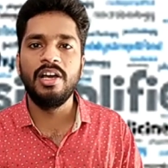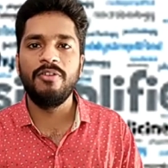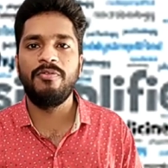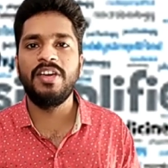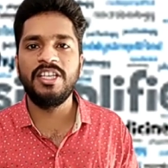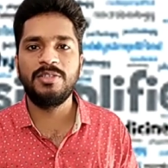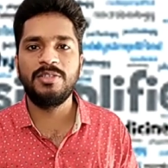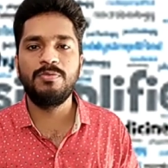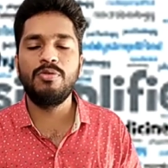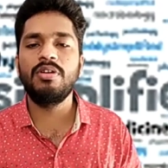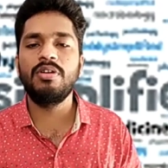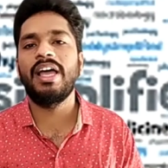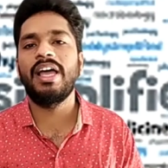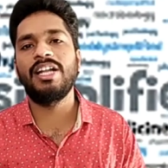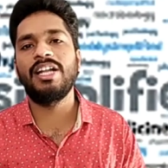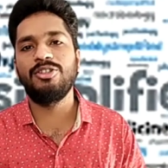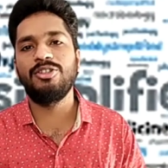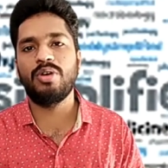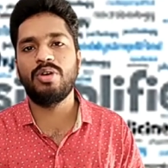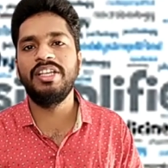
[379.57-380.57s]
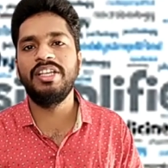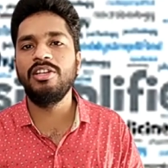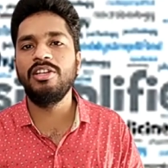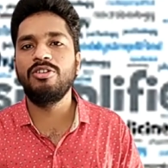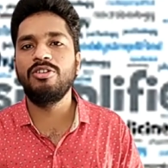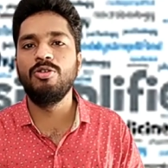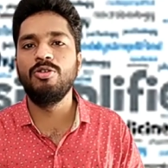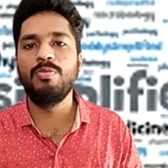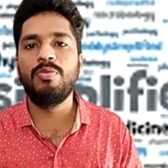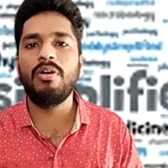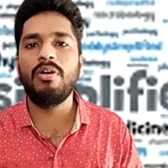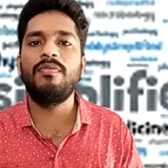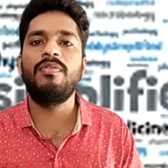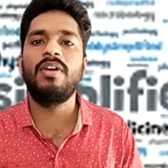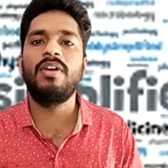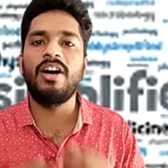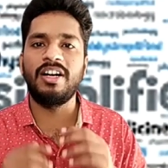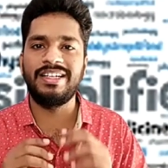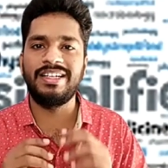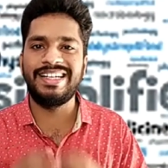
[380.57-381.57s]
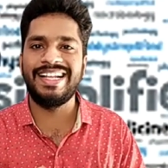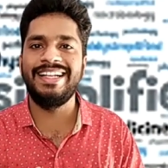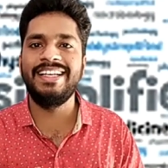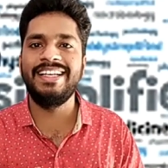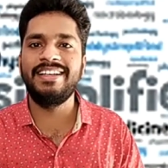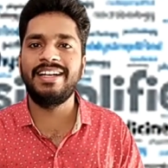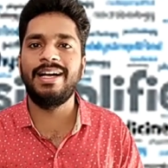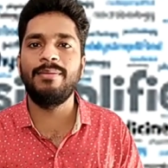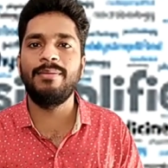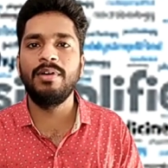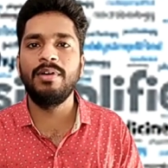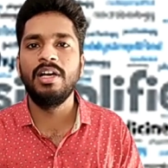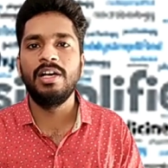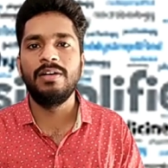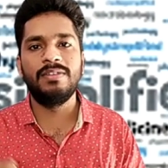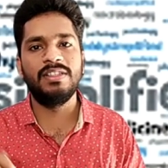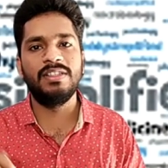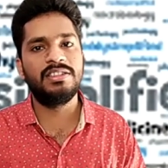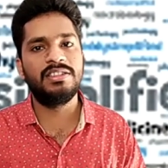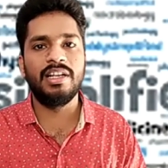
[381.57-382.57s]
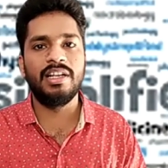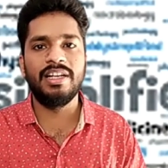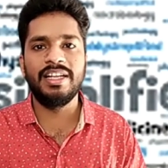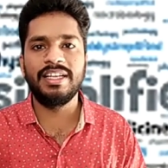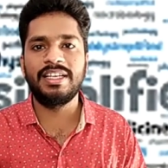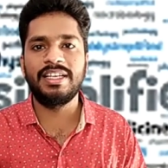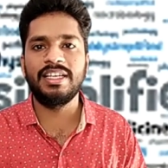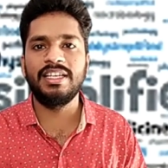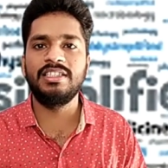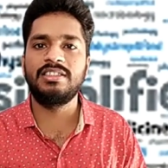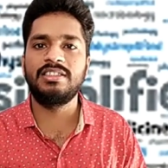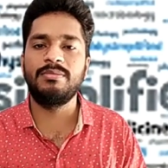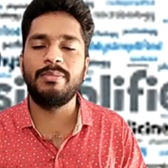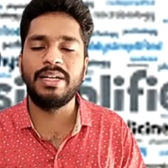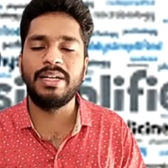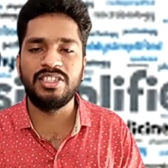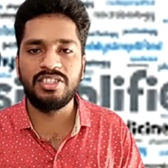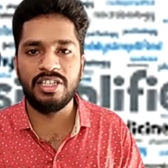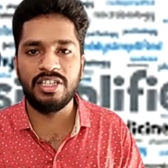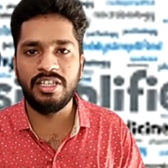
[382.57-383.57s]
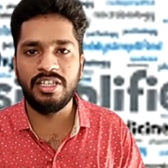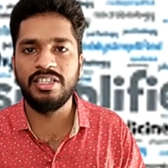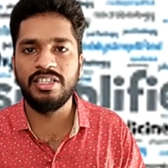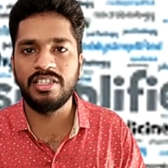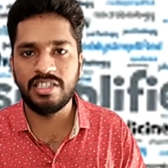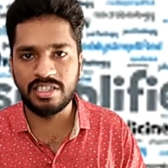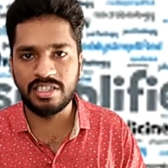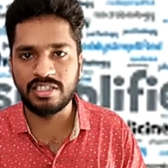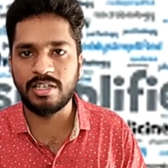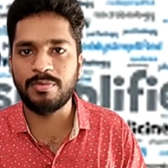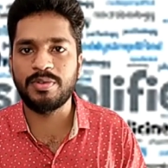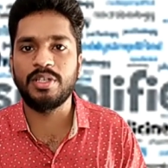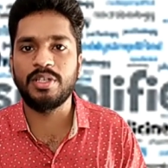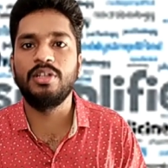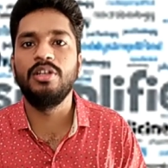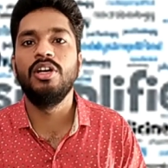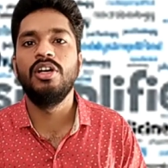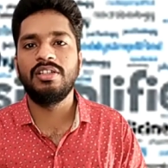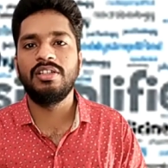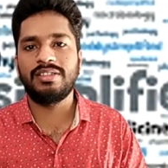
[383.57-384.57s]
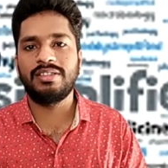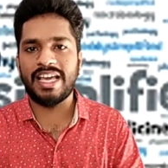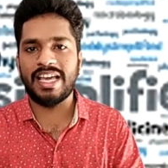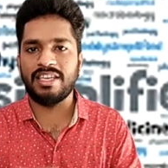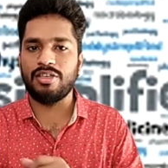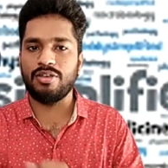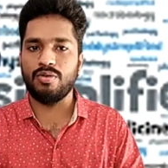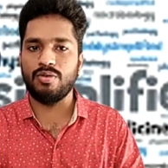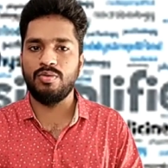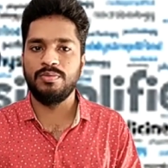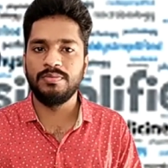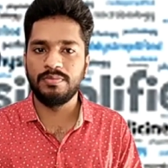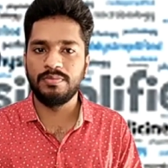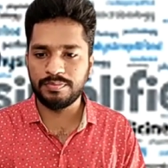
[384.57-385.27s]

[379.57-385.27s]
Facebook, and join the group of uh, Telegram, which the link is mentioned in the description. Thank you.